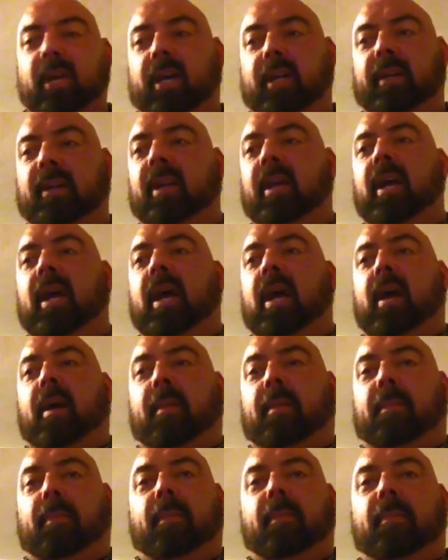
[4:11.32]
done
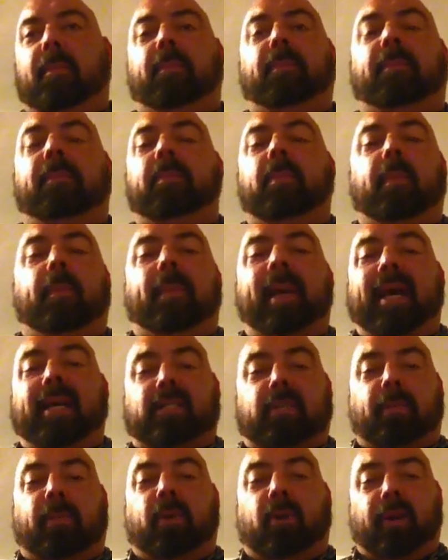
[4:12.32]

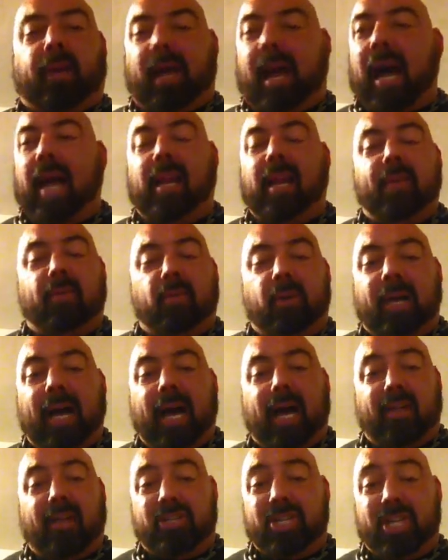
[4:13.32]
basketball at a high level in
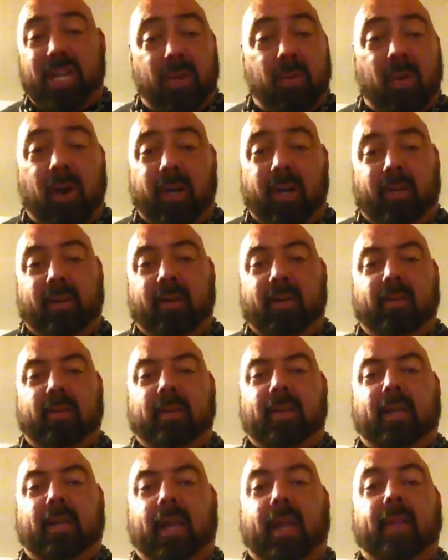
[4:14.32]
college, D1.
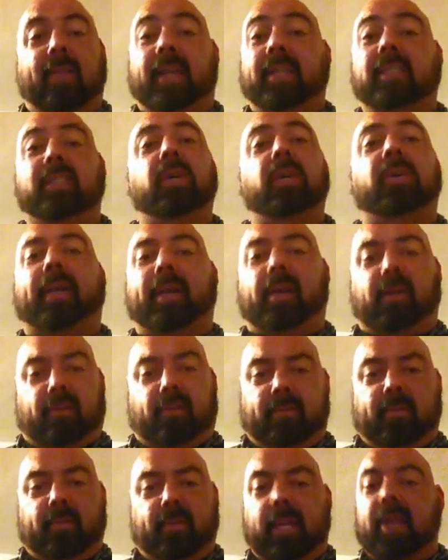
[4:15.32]
And they still get
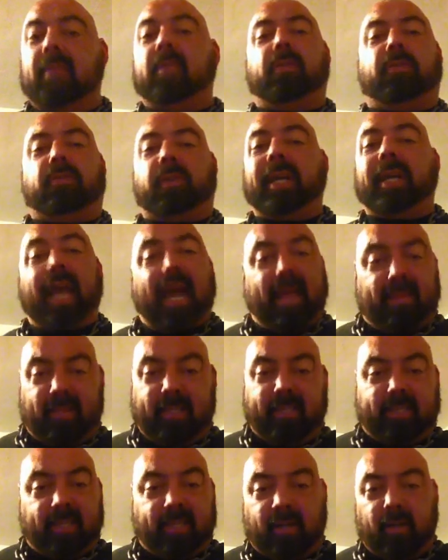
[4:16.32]
hurt. Even freak
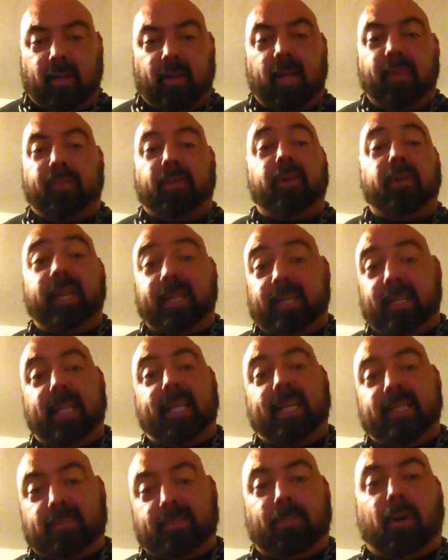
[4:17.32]
athletes get hurt. If your
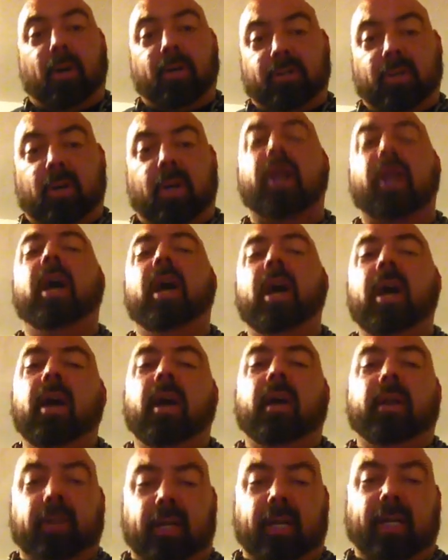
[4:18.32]
technique isn't balls on,
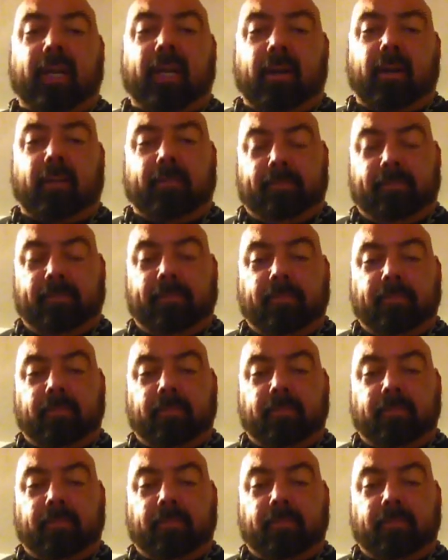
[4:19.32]
you're going to get hurt.